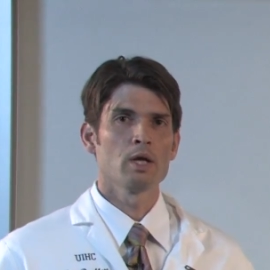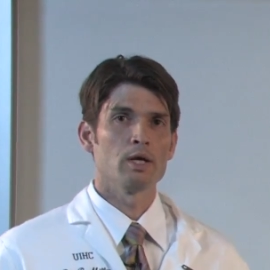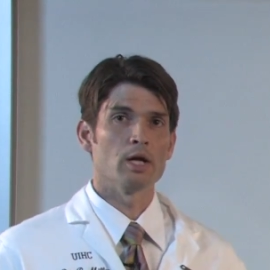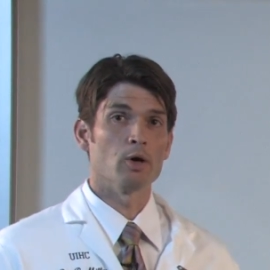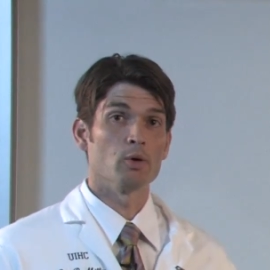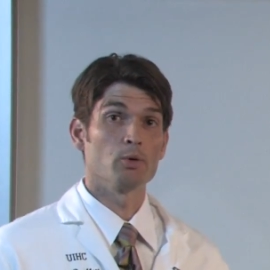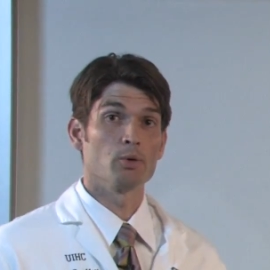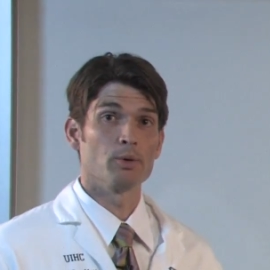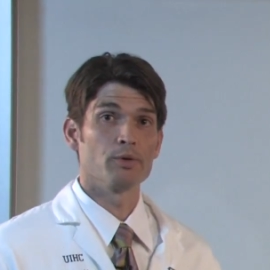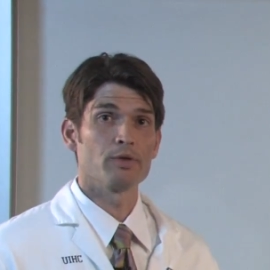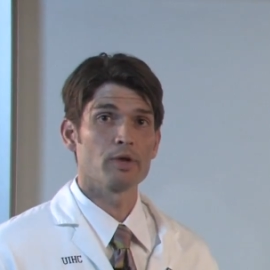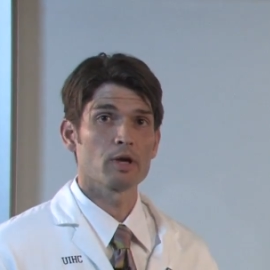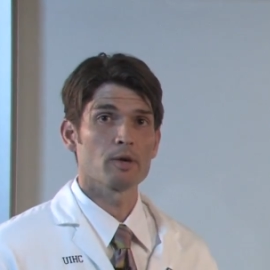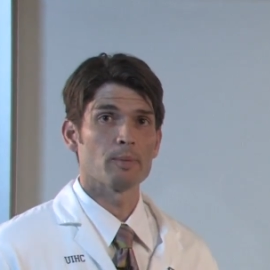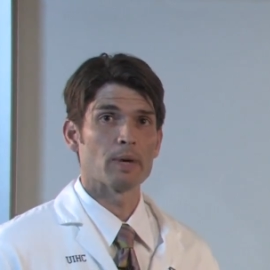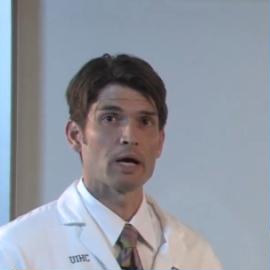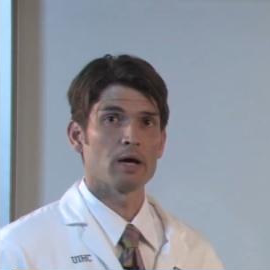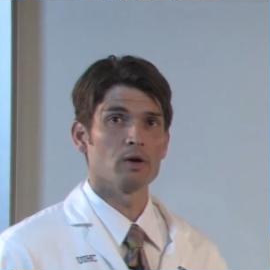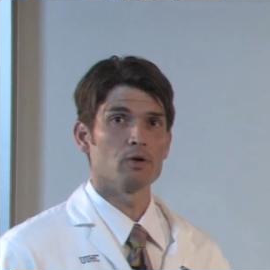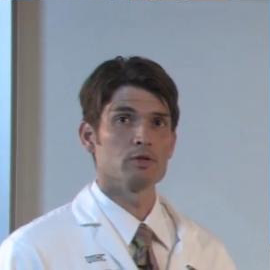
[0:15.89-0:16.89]
Now when we think
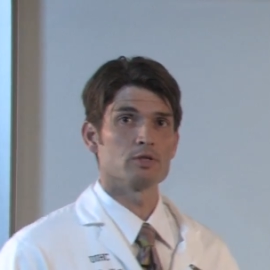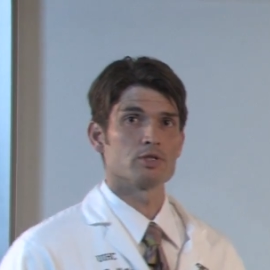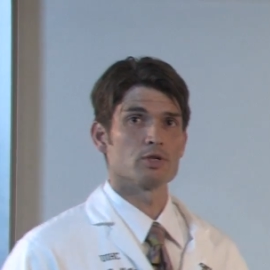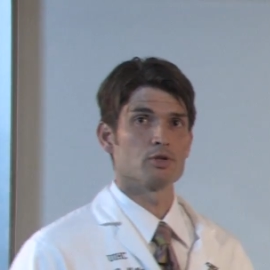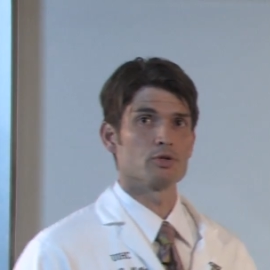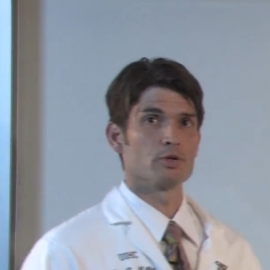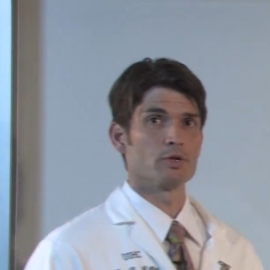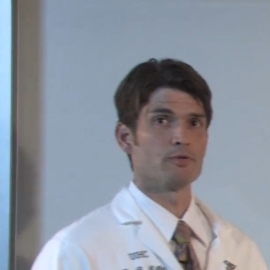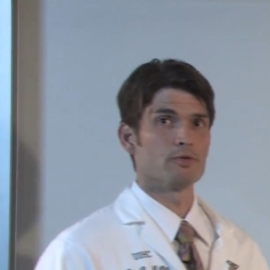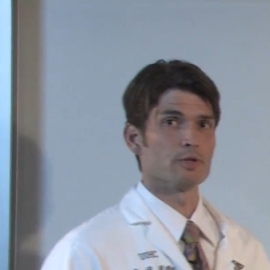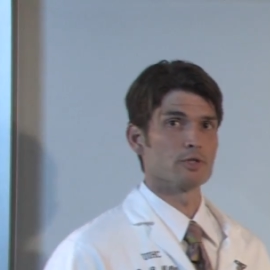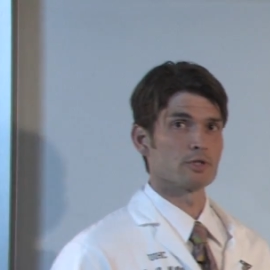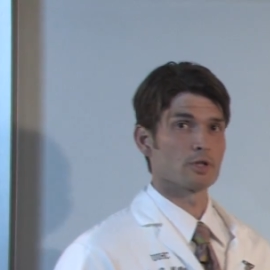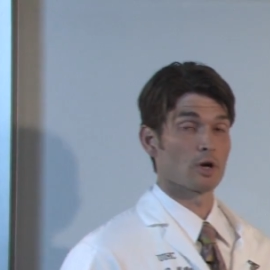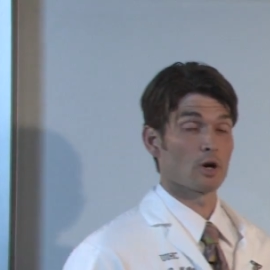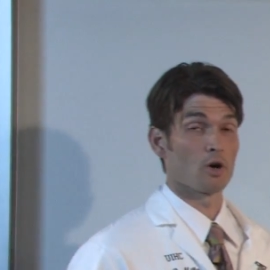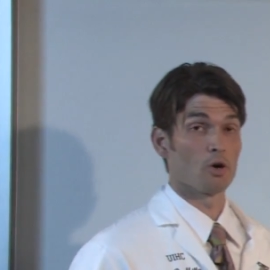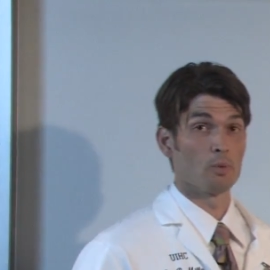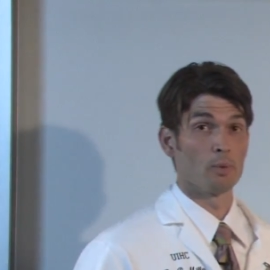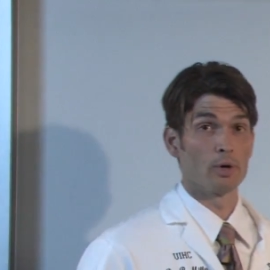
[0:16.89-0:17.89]
about surgery for
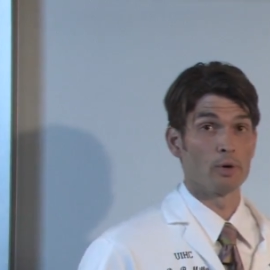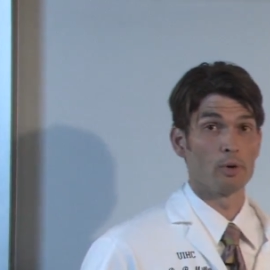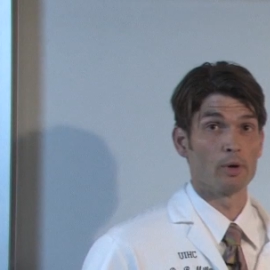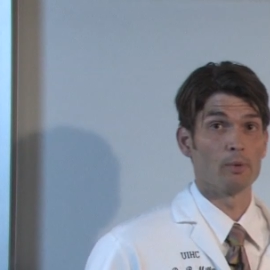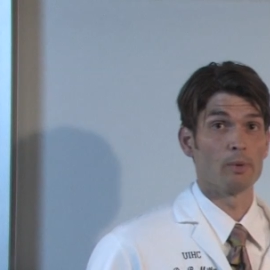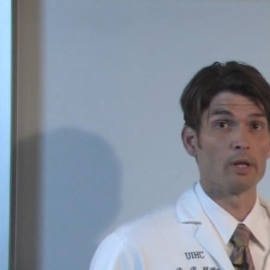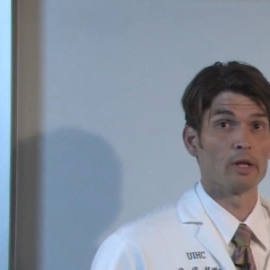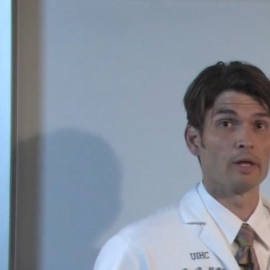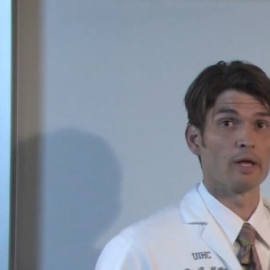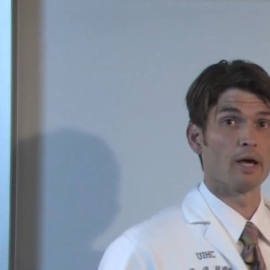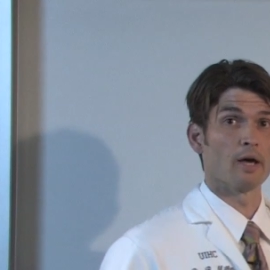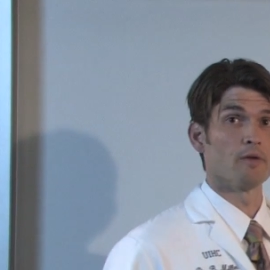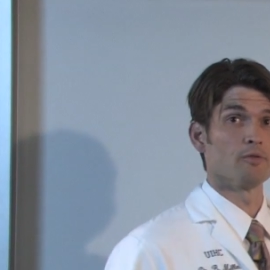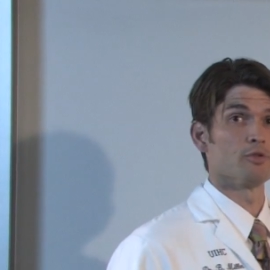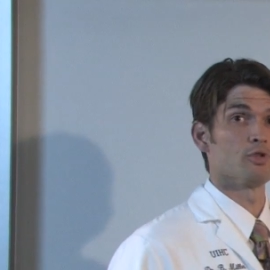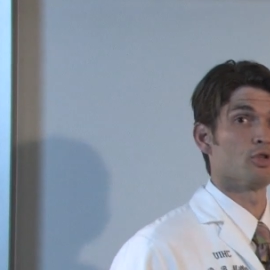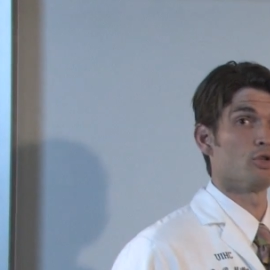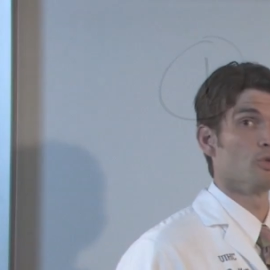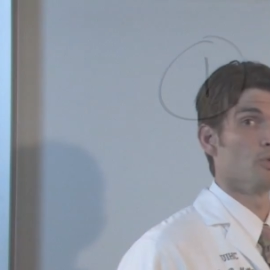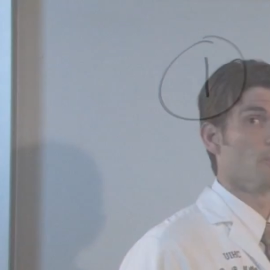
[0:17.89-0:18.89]
sarcoma, we really
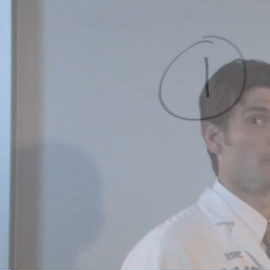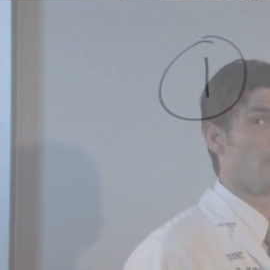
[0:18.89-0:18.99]
have two